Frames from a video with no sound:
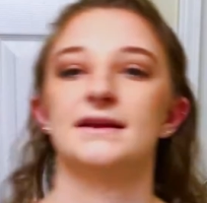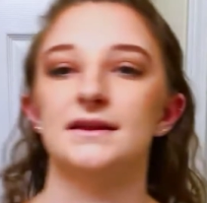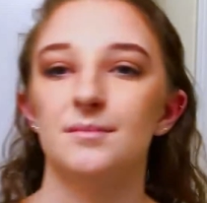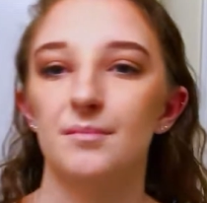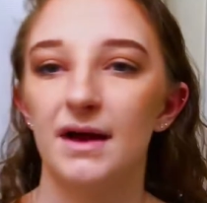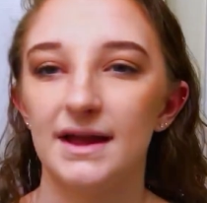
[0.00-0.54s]
I
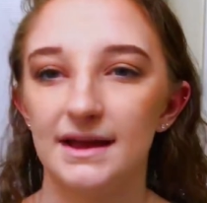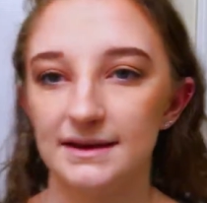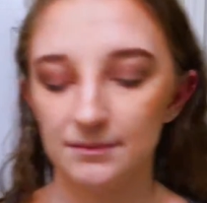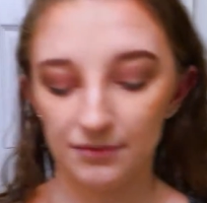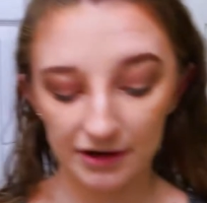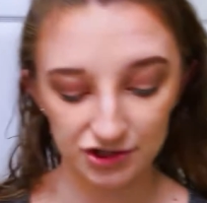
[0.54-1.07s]
didn't buy
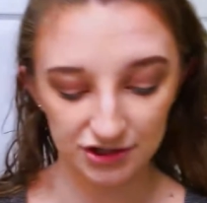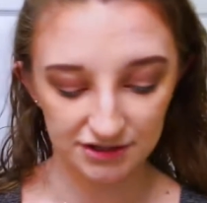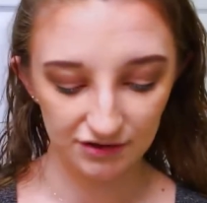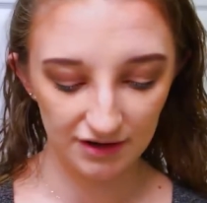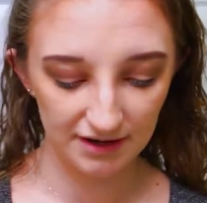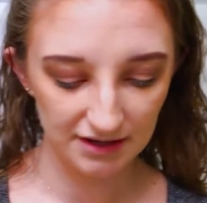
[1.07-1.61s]
any
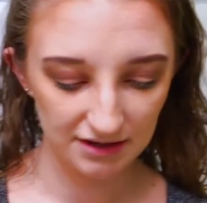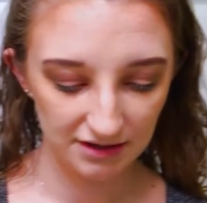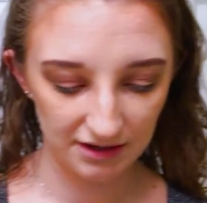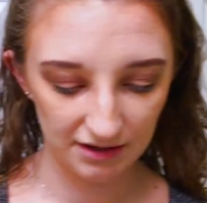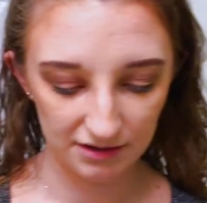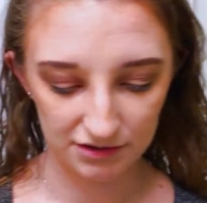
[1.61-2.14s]
brushes or
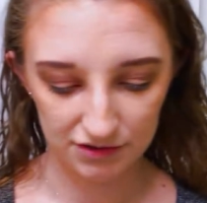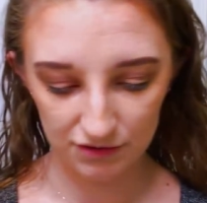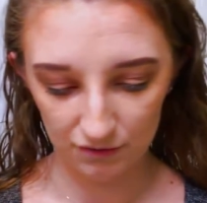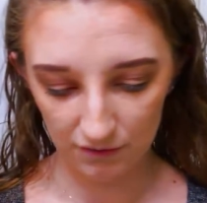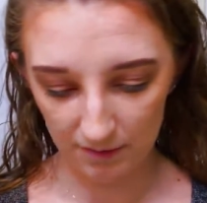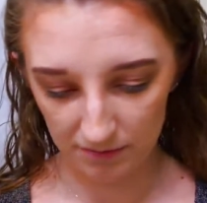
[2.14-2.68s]
anything
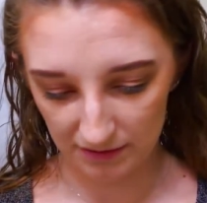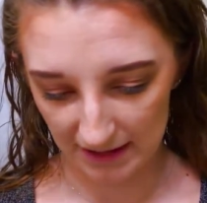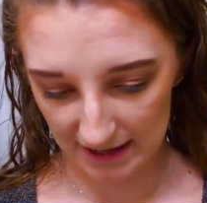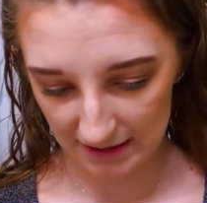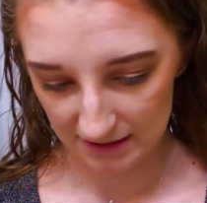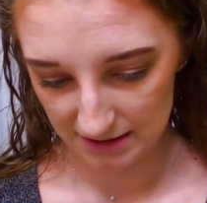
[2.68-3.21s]
to
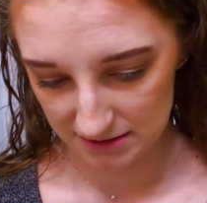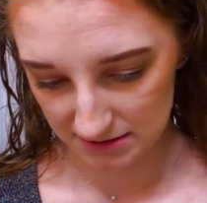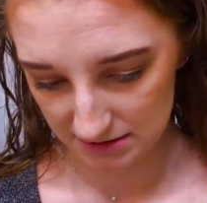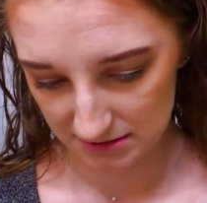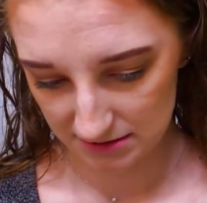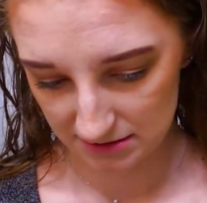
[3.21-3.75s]
apply
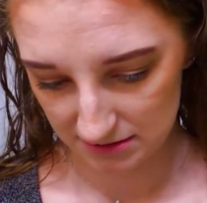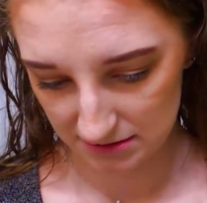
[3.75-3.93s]
this.